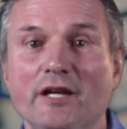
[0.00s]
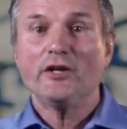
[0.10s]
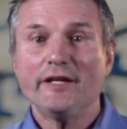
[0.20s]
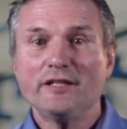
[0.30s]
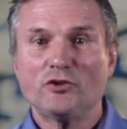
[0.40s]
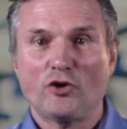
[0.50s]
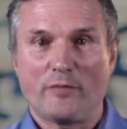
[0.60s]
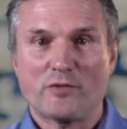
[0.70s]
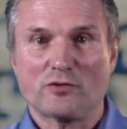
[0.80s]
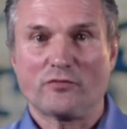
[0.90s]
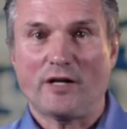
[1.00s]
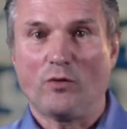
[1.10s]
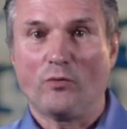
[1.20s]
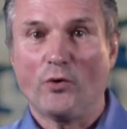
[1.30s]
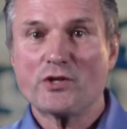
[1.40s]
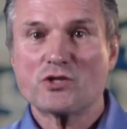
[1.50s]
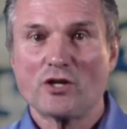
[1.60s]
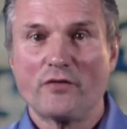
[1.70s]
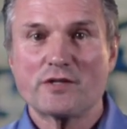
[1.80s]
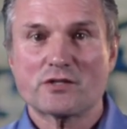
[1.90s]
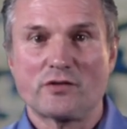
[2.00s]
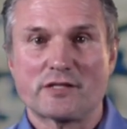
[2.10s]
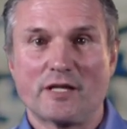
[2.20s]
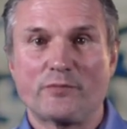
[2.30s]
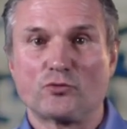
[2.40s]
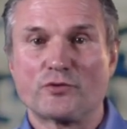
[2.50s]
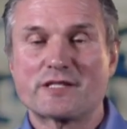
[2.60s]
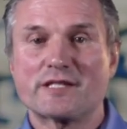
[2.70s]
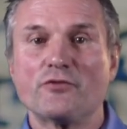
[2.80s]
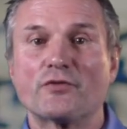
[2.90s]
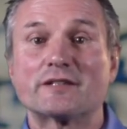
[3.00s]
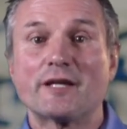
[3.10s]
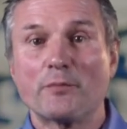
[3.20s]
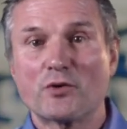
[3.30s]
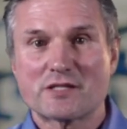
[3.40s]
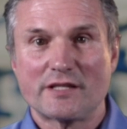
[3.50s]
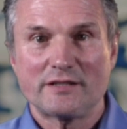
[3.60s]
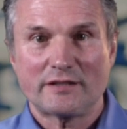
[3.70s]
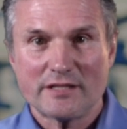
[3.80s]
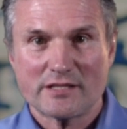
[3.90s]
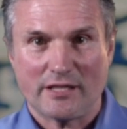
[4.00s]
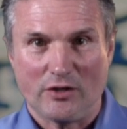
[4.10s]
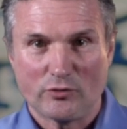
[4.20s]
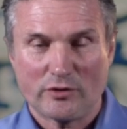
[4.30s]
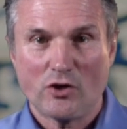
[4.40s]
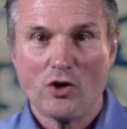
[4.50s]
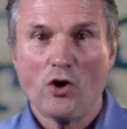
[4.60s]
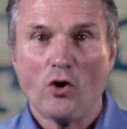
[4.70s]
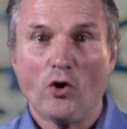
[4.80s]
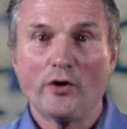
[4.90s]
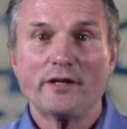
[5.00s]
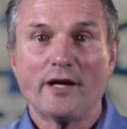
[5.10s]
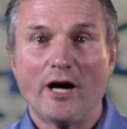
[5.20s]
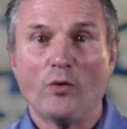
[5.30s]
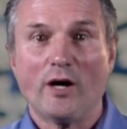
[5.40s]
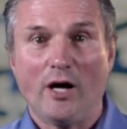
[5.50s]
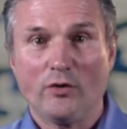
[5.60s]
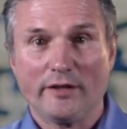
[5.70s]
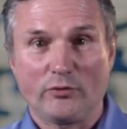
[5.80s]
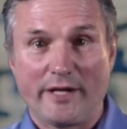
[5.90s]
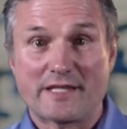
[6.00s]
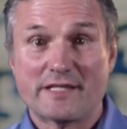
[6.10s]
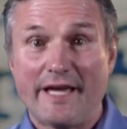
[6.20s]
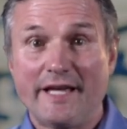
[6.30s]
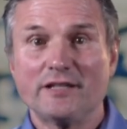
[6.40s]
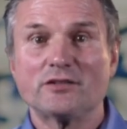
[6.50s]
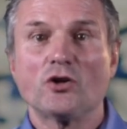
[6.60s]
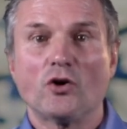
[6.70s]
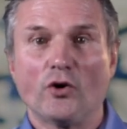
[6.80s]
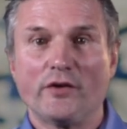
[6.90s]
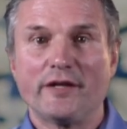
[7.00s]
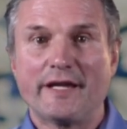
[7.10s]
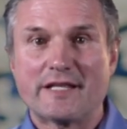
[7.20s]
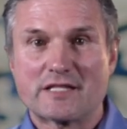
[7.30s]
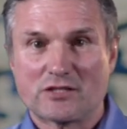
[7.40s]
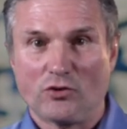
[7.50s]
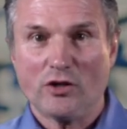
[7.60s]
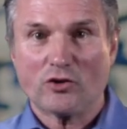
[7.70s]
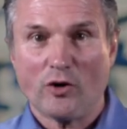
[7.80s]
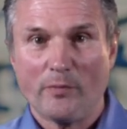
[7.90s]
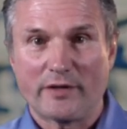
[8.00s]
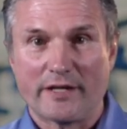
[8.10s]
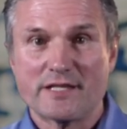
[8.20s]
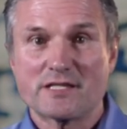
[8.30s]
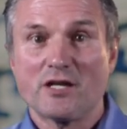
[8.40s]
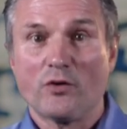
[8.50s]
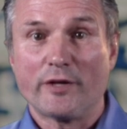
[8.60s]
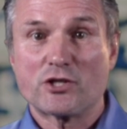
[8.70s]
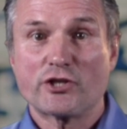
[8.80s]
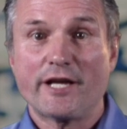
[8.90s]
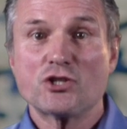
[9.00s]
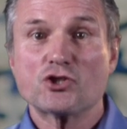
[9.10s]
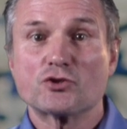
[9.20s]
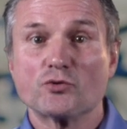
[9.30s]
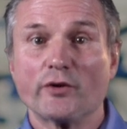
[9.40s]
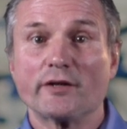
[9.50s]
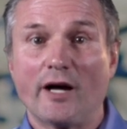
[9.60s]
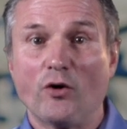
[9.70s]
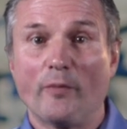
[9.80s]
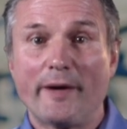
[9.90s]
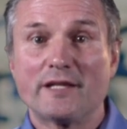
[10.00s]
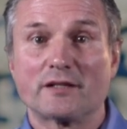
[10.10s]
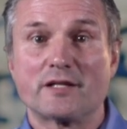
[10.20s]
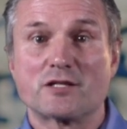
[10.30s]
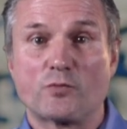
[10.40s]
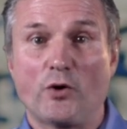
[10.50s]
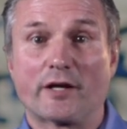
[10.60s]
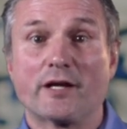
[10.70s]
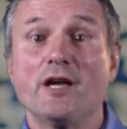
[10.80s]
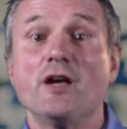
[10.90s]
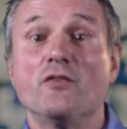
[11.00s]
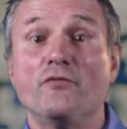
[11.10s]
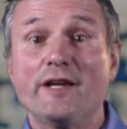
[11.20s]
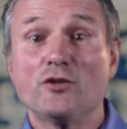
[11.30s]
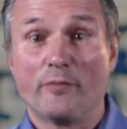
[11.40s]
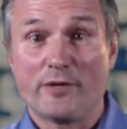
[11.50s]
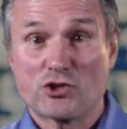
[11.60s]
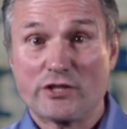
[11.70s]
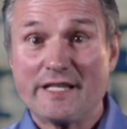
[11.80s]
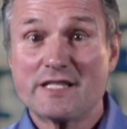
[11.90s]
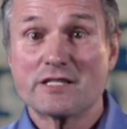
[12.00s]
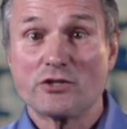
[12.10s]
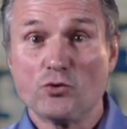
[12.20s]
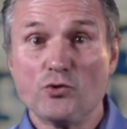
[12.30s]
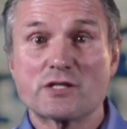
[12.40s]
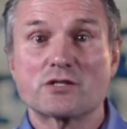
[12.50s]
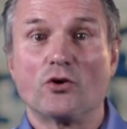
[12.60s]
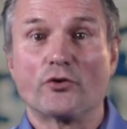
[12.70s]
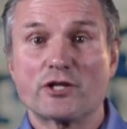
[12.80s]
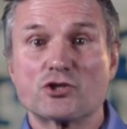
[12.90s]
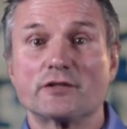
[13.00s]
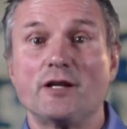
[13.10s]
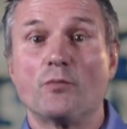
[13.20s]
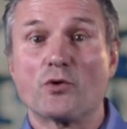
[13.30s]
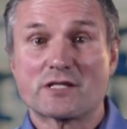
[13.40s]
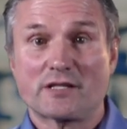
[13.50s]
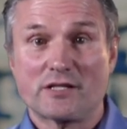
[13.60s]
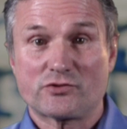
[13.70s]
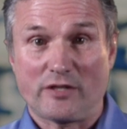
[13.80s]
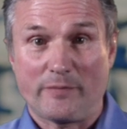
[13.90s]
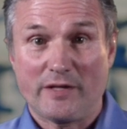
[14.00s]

In terms of our One Service concept, you receive a 10% discount on our hourly rates and on the installed components we change during our maintenance work when your machines use the original Mosca strap.